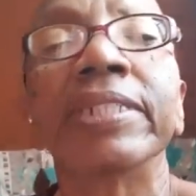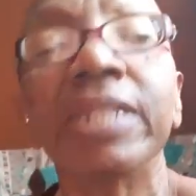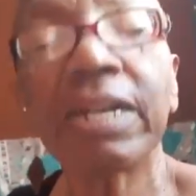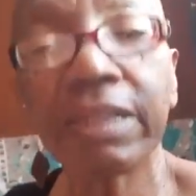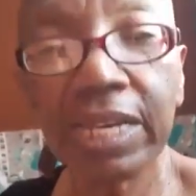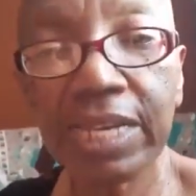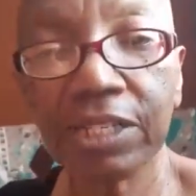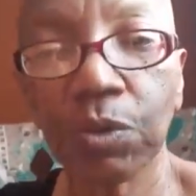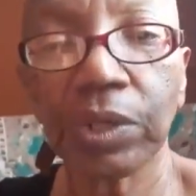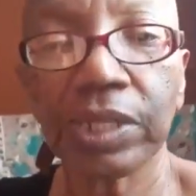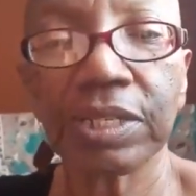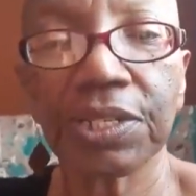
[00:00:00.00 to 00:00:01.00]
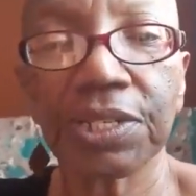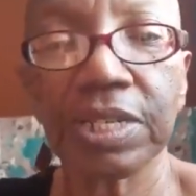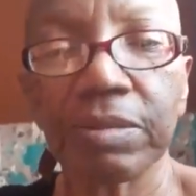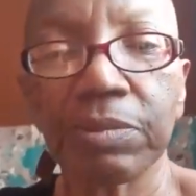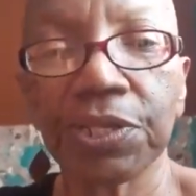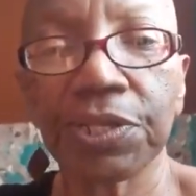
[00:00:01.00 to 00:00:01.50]
Nothing is what it
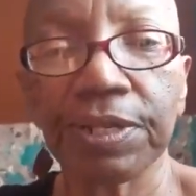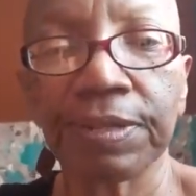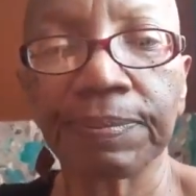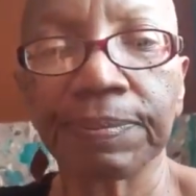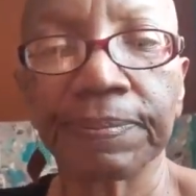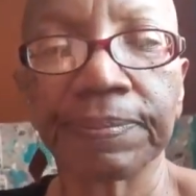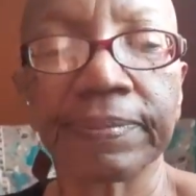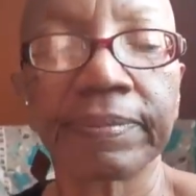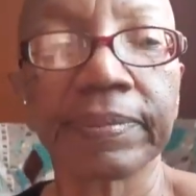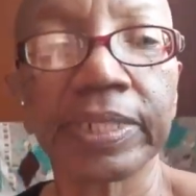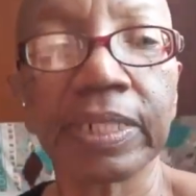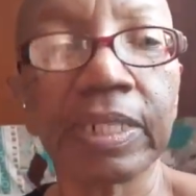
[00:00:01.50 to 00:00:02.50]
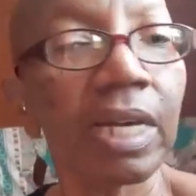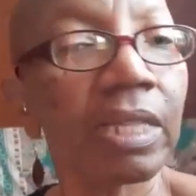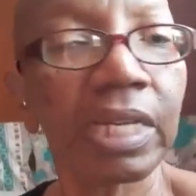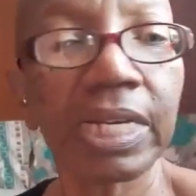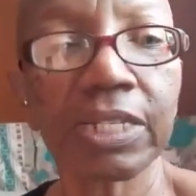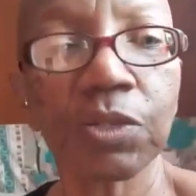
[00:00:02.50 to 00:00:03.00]
seems.
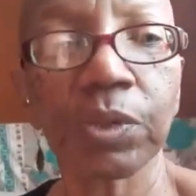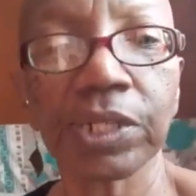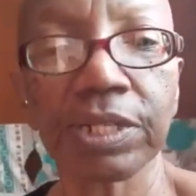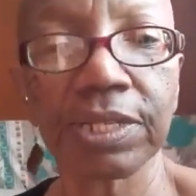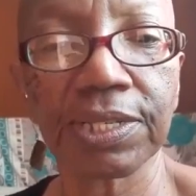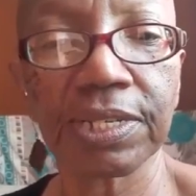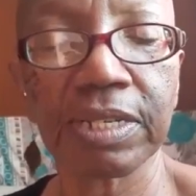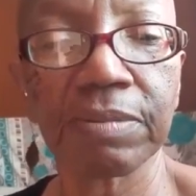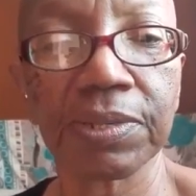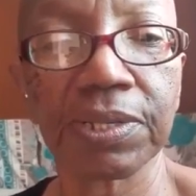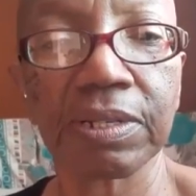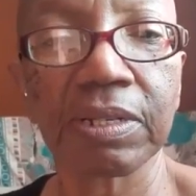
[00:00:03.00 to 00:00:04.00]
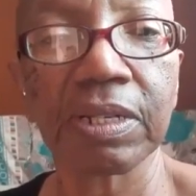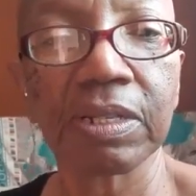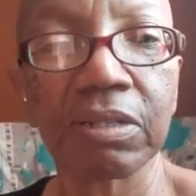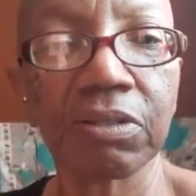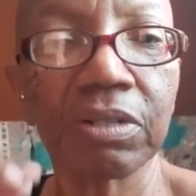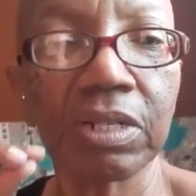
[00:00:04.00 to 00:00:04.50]
Nothing is what it seems.
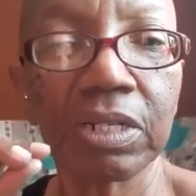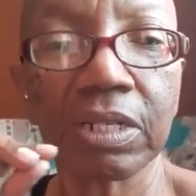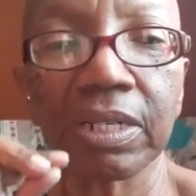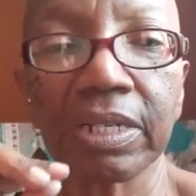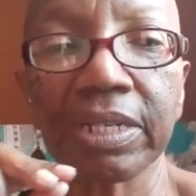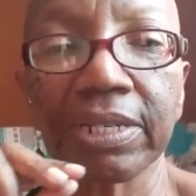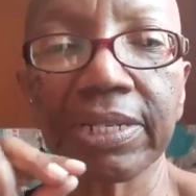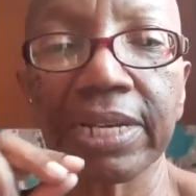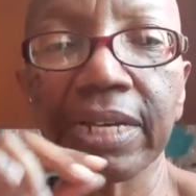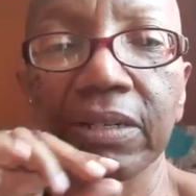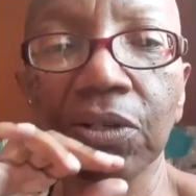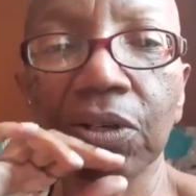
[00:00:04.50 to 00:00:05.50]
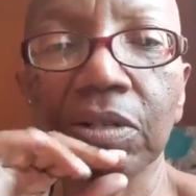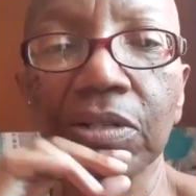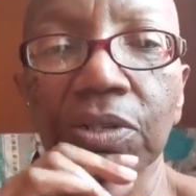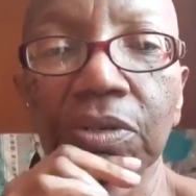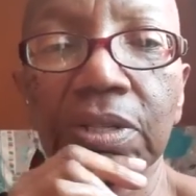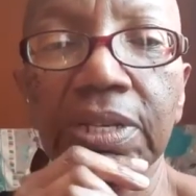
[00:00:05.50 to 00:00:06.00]
You need to understand
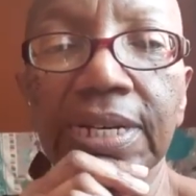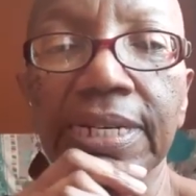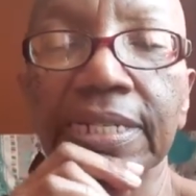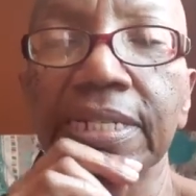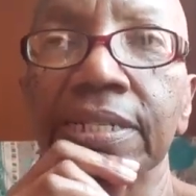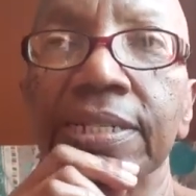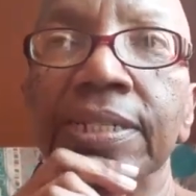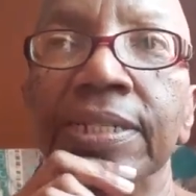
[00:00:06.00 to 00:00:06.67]
also that